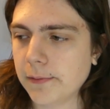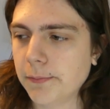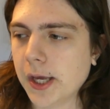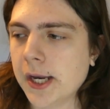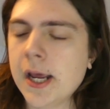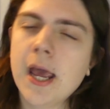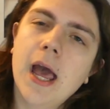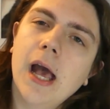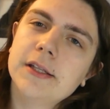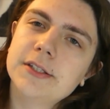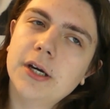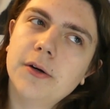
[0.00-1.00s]
But
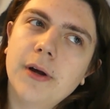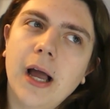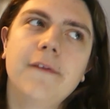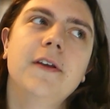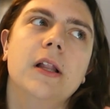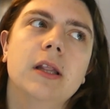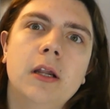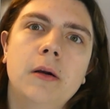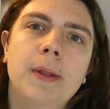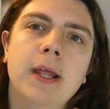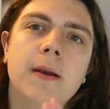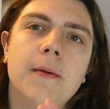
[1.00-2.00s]
So I feel a little
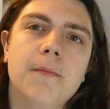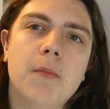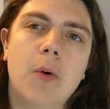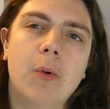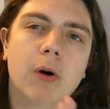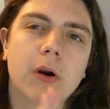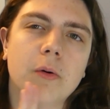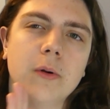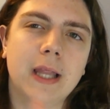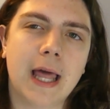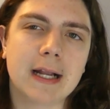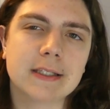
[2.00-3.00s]
bit more
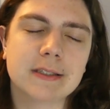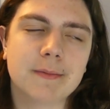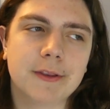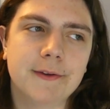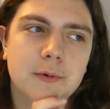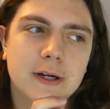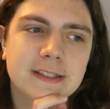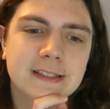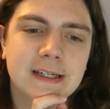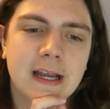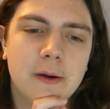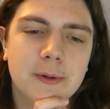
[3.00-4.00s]
relaxed about the
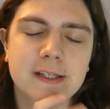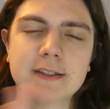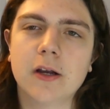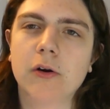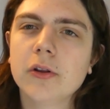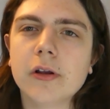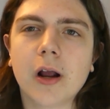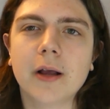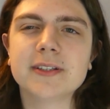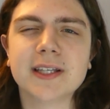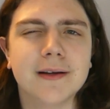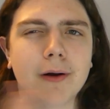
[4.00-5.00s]
bracelet now, because earlier I
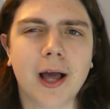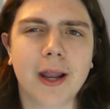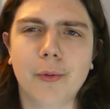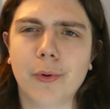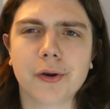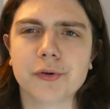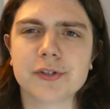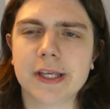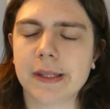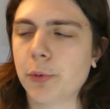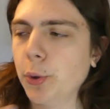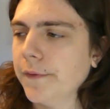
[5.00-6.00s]
was like, I don't understand
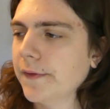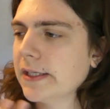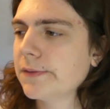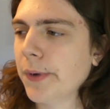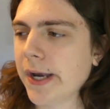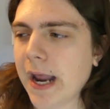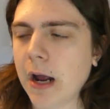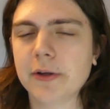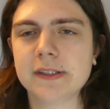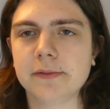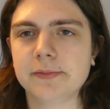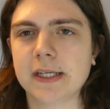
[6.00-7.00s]
the point of this, but now it
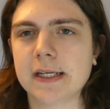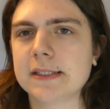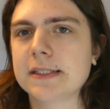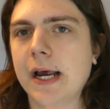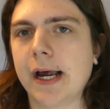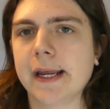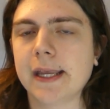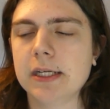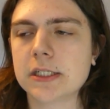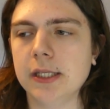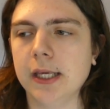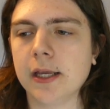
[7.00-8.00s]
seems like it's tying
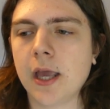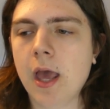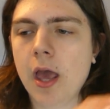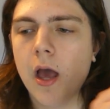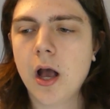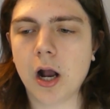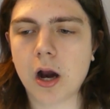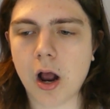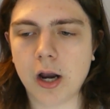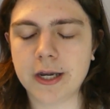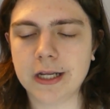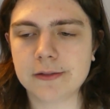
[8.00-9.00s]
into like a
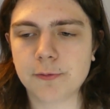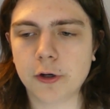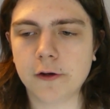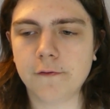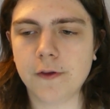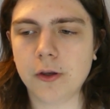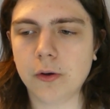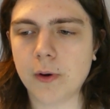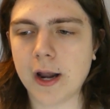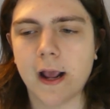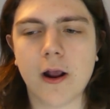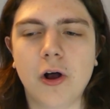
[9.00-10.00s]
Conde's point of view,
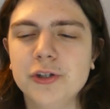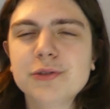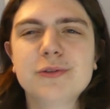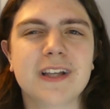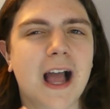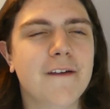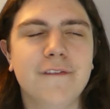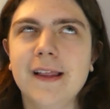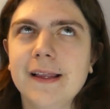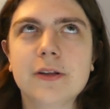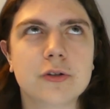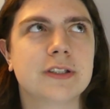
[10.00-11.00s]
and I also I feel
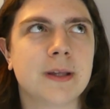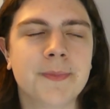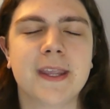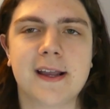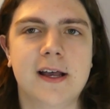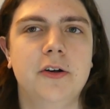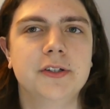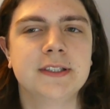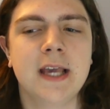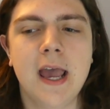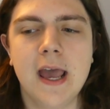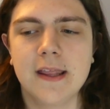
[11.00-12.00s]
like there's something else
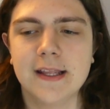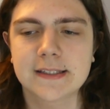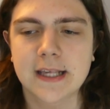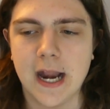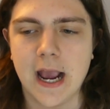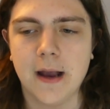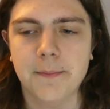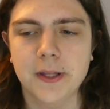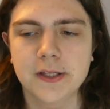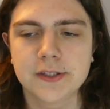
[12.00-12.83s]
that's going to happen.